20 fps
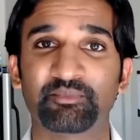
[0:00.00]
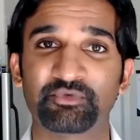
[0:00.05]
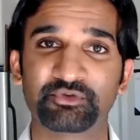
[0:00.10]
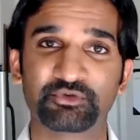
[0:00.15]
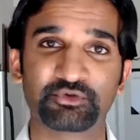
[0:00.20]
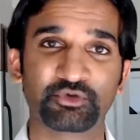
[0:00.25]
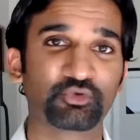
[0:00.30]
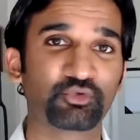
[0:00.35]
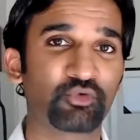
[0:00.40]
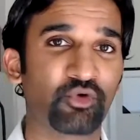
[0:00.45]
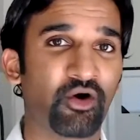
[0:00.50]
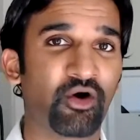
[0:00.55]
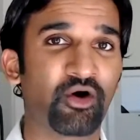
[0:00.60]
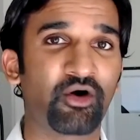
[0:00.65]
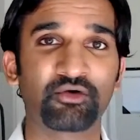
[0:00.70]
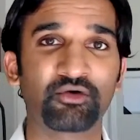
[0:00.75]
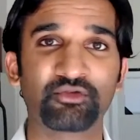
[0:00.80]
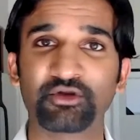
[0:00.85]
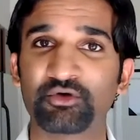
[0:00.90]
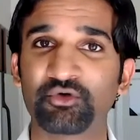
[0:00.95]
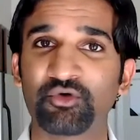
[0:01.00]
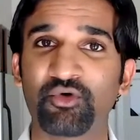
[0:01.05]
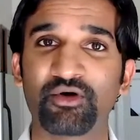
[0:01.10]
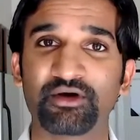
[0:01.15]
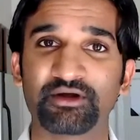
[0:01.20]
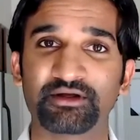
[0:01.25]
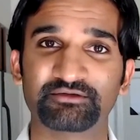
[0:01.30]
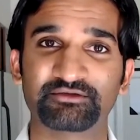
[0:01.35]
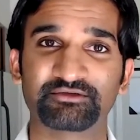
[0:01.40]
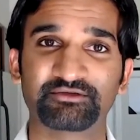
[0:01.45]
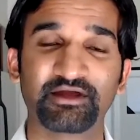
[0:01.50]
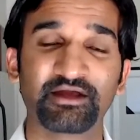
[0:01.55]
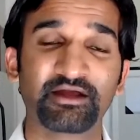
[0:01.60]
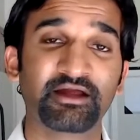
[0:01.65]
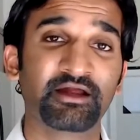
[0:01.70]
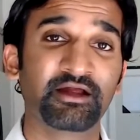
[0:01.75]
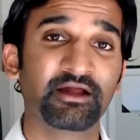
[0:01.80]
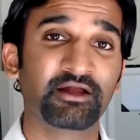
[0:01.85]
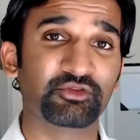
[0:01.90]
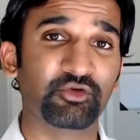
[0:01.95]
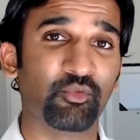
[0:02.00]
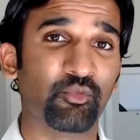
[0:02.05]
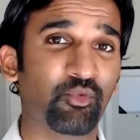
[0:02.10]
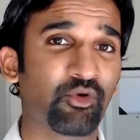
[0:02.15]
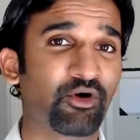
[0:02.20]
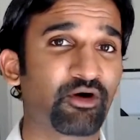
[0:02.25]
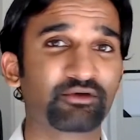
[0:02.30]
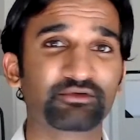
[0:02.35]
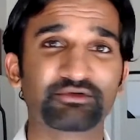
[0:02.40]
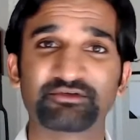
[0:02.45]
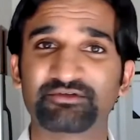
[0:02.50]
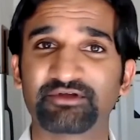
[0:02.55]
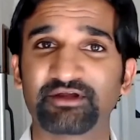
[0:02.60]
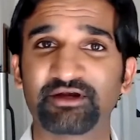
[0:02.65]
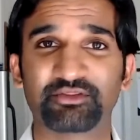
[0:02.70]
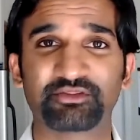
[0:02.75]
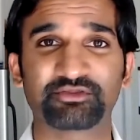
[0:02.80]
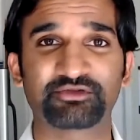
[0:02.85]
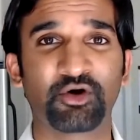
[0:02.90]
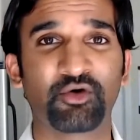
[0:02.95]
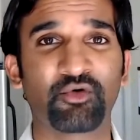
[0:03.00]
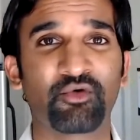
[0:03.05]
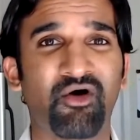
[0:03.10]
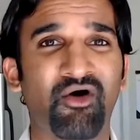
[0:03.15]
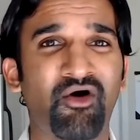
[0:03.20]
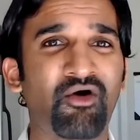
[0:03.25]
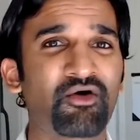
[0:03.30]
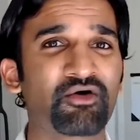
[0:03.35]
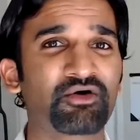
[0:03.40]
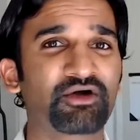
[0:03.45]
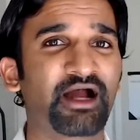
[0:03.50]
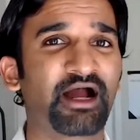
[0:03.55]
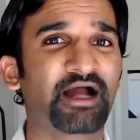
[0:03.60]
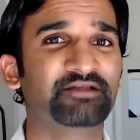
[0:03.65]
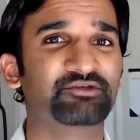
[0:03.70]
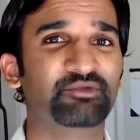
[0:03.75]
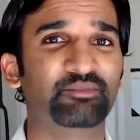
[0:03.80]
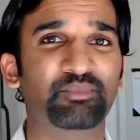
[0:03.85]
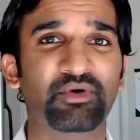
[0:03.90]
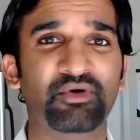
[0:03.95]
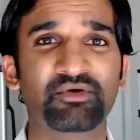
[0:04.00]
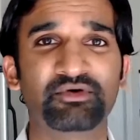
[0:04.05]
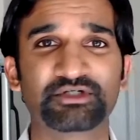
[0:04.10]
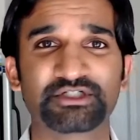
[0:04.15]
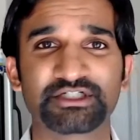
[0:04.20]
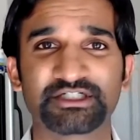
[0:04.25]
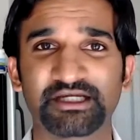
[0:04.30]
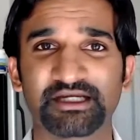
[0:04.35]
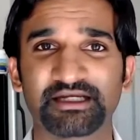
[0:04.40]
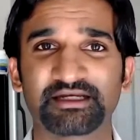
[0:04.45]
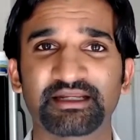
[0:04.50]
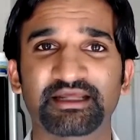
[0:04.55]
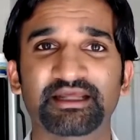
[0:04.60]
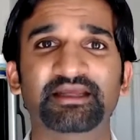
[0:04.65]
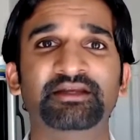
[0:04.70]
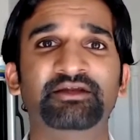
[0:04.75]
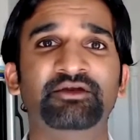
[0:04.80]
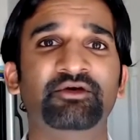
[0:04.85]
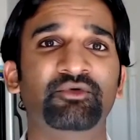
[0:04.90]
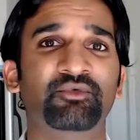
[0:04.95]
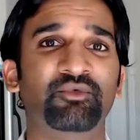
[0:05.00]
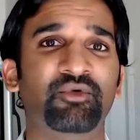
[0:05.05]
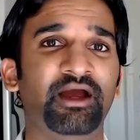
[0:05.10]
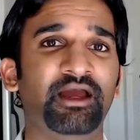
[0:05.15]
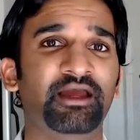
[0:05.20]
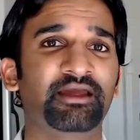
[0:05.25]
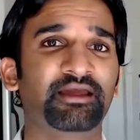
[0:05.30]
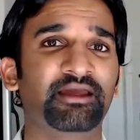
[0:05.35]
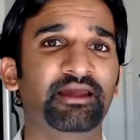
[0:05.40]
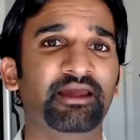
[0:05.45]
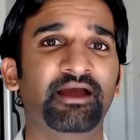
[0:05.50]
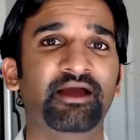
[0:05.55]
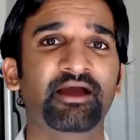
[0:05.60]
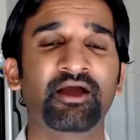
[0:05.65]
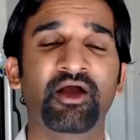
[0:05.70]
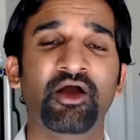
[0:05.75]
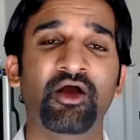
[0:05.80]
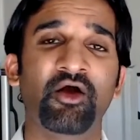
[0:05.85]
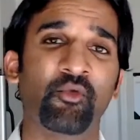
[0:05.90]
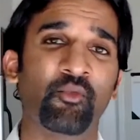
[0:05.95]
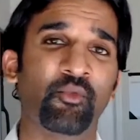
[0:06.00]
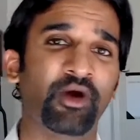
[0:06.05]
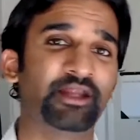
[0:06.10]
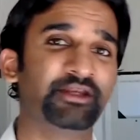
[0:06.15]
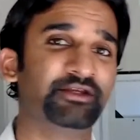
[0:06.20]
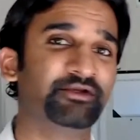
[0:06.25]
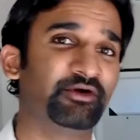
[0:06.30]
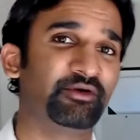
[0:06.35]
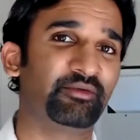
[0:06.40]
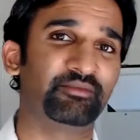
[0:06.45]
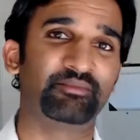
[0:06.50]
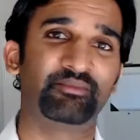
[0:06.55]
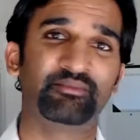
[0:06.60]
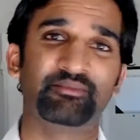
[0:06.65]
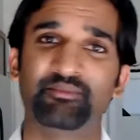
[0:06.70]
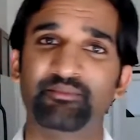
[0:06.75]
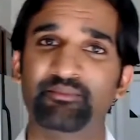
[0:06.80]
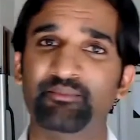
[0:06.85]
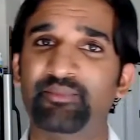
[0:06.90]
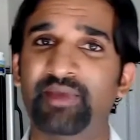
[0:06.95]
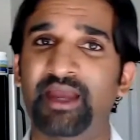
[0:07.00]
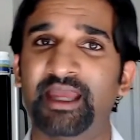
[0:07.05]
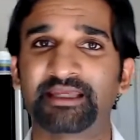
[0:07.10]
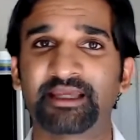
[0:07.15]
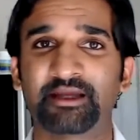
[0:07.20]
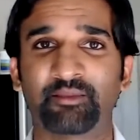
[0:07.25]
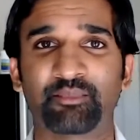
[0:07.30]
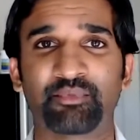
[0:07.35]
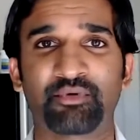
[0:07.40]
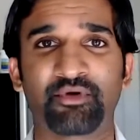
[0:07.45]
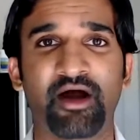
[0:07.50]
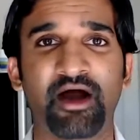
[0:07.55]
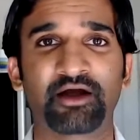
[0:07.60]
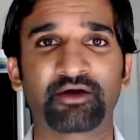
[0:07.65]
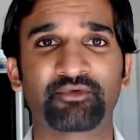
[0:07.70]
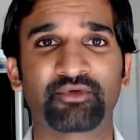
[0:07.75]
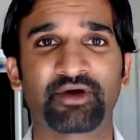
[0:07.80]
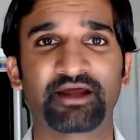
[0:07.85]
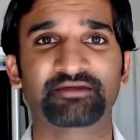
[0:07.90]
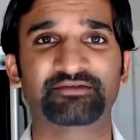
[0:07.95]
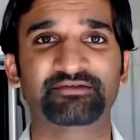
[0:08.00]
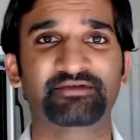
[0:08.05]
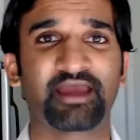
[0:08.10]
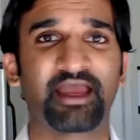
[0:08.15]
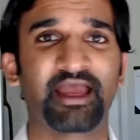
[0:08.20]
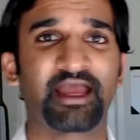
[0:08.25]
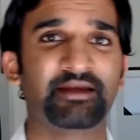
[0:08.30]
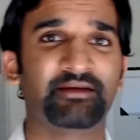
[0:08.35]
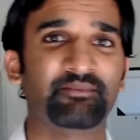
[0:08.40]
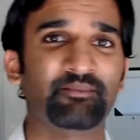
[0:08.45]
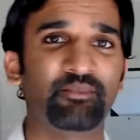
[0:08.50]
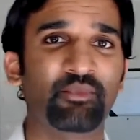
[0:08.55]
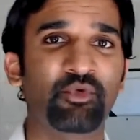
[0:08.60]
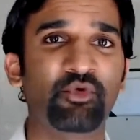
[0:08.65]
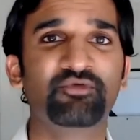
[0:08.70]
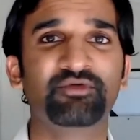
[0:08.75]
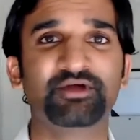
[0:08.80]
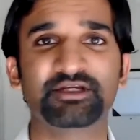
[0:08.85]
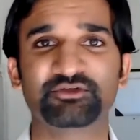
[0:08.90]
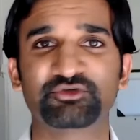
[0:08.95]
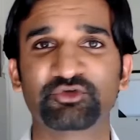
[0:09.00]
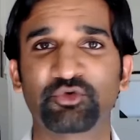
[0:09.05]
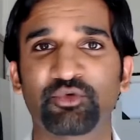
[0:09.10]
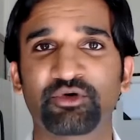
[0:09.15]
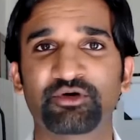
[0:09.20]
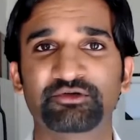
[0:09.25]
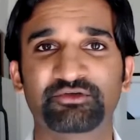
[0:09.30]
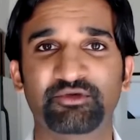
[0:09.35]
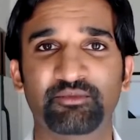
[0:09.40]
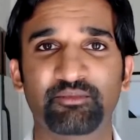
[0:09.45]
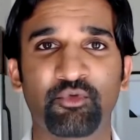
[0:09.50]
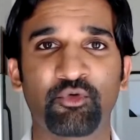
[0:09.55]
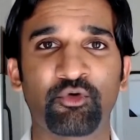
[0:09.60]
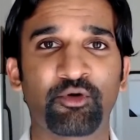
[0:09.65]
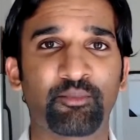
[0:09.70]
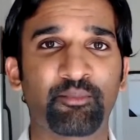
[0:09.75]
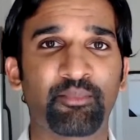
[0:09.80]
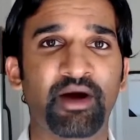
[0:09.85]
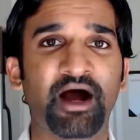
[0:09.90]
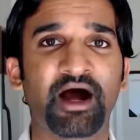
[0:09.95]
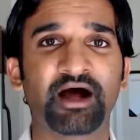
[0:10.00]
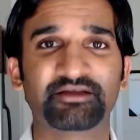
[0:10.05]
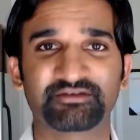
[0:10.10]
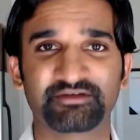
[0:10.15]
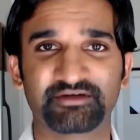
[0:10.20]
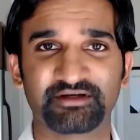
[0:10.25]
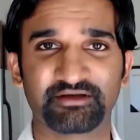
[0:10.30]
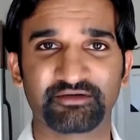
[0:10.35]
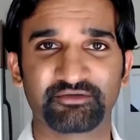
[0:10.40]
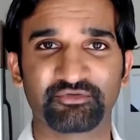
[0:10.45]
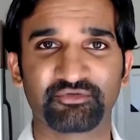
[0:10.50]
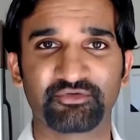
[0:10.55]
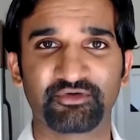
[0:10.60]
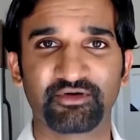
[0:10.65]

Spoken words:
through all the noise. The world is going to throw all kinds of bullshit in your way when you're making progress and moving towards a more positive